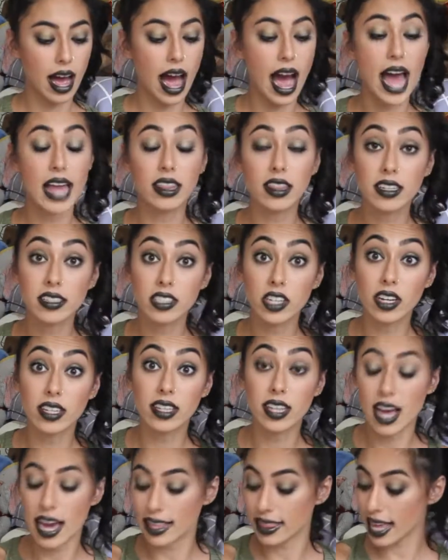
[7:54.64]
I looked
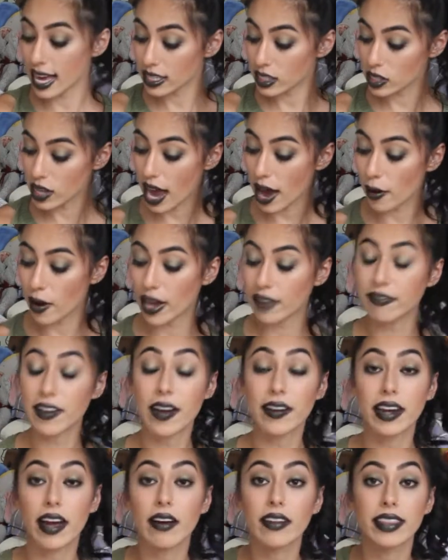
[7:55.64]
online. That's how I
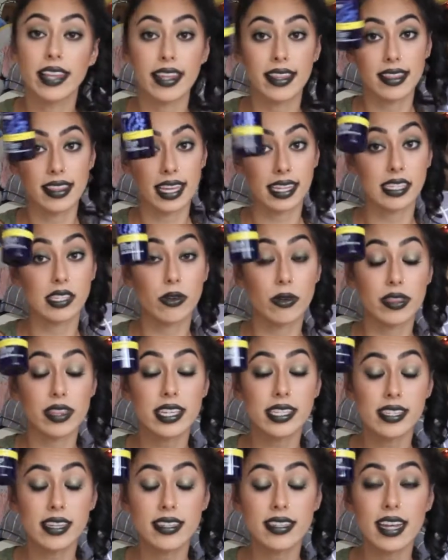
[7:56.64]
found out that they sold
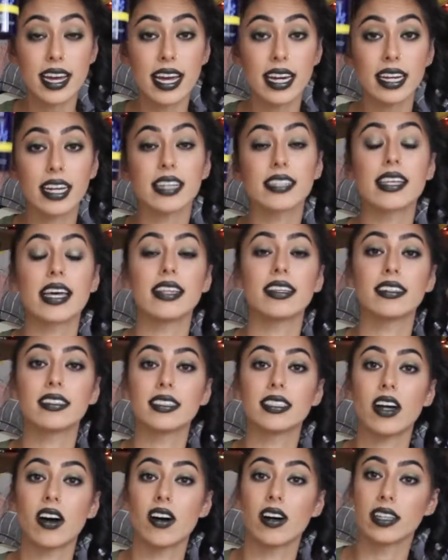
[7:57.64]
this online, because I
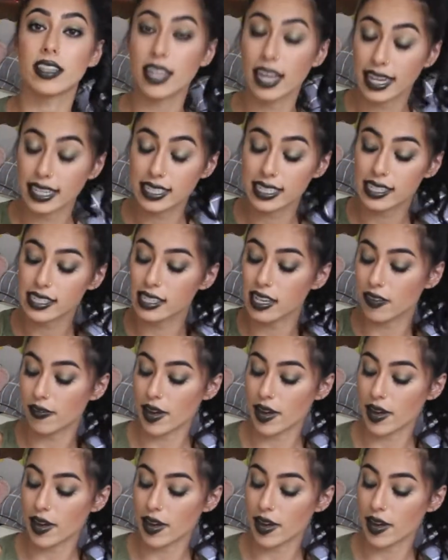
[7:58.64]
looked online to see